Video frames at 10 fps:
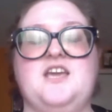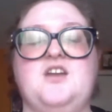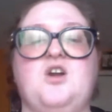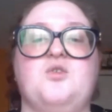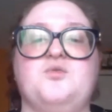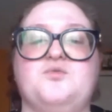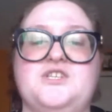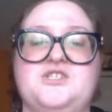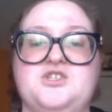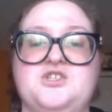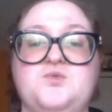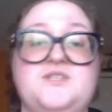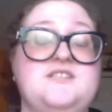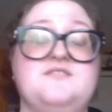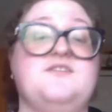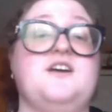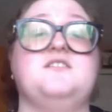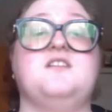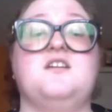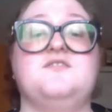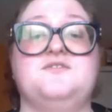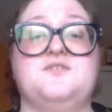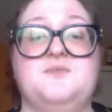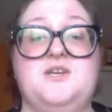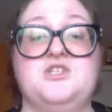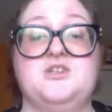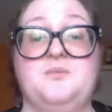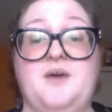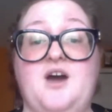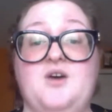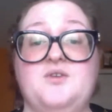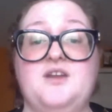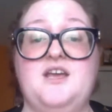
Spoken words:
in our own research we didn't find a lot of information about.